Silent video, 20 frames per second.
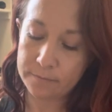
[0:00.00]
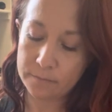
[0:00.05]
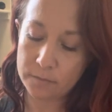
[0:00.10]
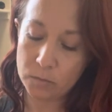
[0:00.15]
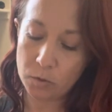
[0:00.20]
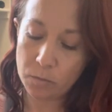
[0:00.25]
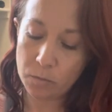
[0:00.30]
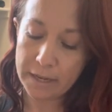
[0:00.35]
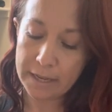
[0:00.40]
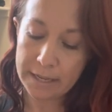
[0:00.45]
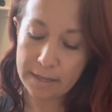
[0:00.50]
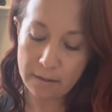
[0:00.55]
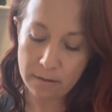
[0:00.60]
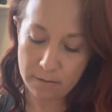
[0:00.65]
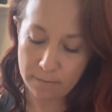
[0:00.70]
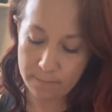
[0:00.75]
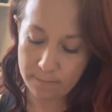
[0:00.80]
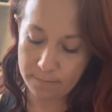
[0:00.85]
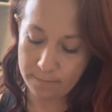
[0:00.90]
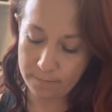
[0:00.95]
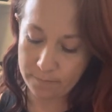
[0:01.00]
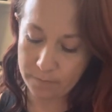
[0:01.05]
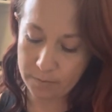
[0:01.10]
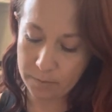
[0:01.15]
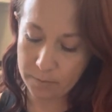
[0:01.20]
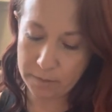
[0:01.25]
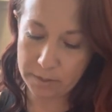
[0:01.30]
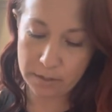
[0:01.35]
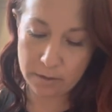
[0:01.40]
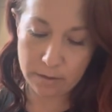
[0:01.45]
Well, let
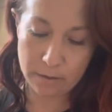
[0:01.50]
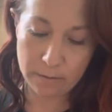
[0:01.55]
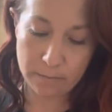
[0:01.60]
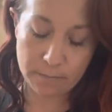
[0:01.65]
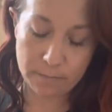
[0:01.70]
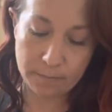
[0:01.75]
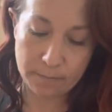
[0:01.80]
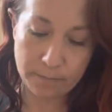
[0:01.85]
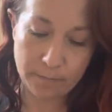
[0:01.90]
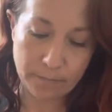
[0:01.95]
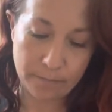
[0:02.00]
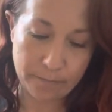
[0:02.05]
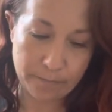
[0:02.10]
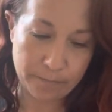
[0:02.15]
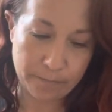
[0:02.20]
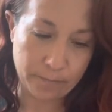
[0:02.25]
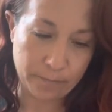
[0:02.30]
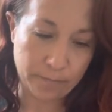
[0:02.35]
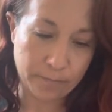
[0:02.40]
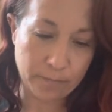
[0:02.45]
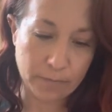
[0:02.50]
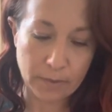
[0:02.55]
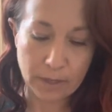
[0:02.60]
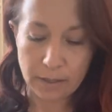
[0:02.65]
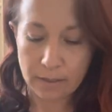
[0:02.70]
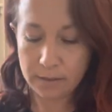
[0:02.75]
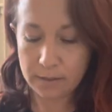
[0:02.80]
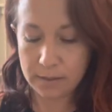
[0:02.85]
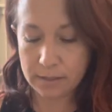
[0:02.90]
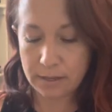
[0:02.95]
me see.
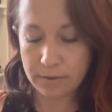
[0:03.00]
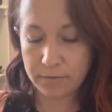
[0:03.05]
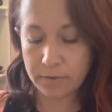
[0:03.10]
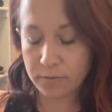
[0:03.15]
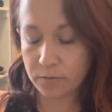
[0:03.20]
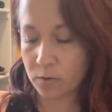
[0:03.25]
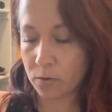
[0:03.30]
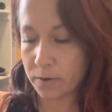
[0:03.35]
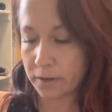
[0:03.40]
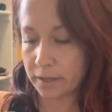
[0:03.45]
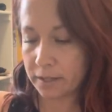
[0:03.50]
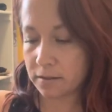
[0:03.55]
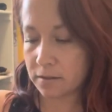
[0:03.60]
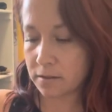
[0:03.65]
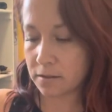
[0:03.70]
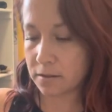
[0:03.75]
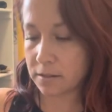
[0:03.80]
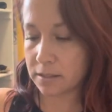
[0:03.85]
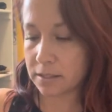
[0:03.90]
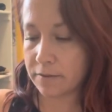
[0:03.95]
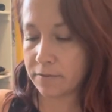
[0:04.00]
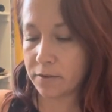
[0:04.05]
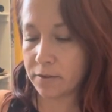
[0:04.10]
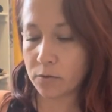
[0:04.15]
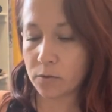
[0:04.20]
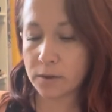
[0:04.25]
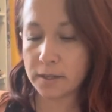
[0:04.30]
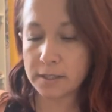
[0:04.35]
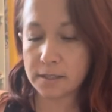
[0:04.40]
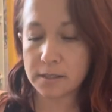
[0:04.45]
The Seven of Coins. The Seven of
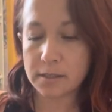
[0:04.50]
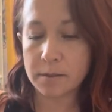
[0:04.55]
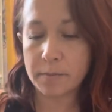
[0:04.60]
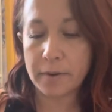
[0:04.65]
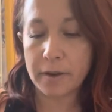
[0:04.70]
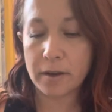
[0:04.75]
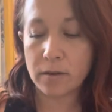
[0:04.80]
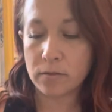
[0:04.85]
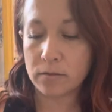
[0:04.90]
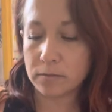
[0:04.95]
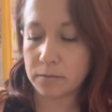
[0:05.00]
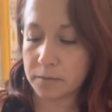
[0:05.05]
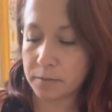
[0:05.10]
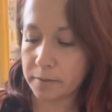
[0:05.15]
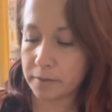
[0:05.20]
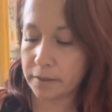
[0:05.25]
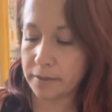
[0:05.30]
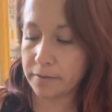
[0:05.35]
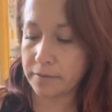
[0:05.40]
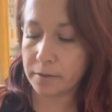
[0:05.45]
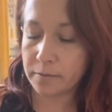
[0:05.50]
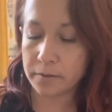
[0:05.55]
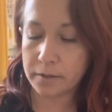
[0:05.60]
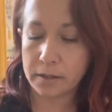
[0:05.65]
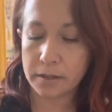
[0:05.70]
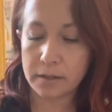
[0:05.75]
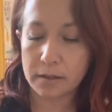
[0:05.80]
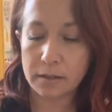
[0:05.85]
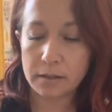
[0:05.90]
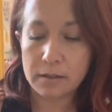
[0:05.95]
Coins is about, I'm going to leave that one
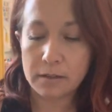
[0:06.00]
there.